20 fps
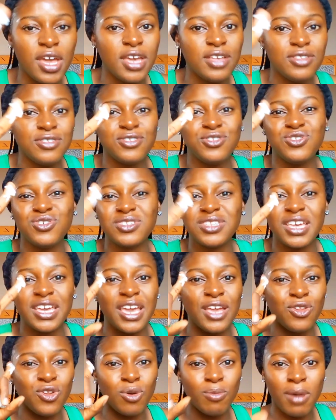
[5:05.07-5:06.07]
It is just
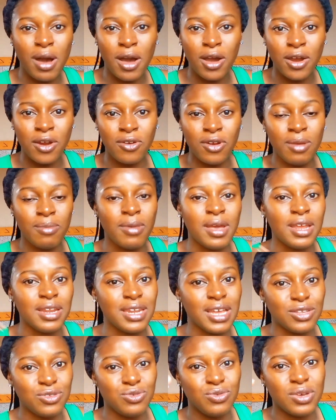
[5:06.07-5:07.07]
like a normal cream
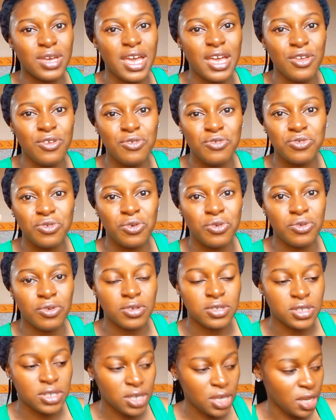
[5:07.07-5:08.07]
that you can use on
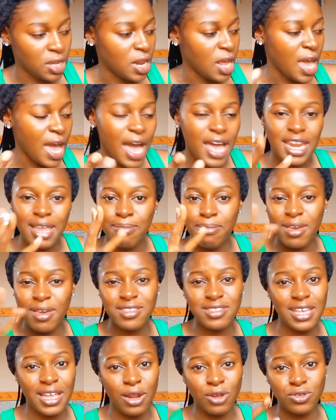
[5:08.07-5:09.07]
your skin, and it
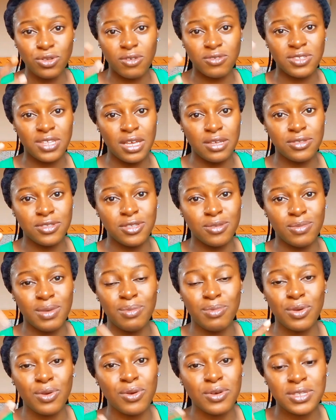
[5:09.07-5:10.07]
makes a lot of sense to me,
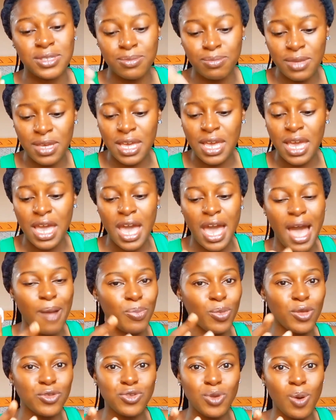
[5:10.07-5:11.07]
because me,
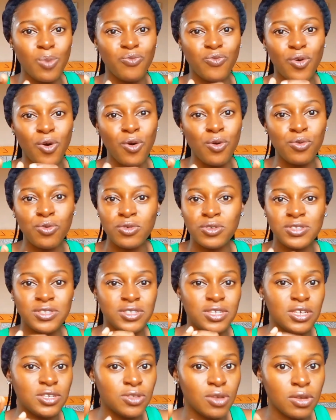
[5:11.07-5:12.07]
I'm not up for all those
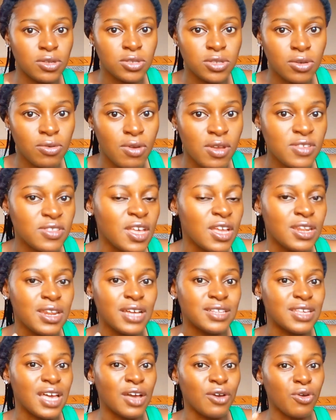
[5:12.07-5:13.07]
thick sunscreens
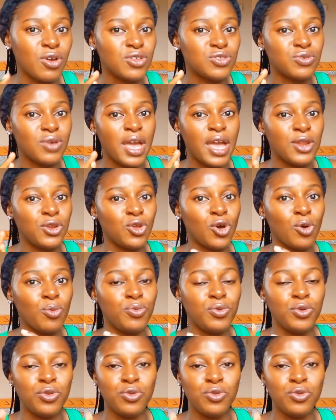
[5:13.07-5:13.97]
that are going to end up,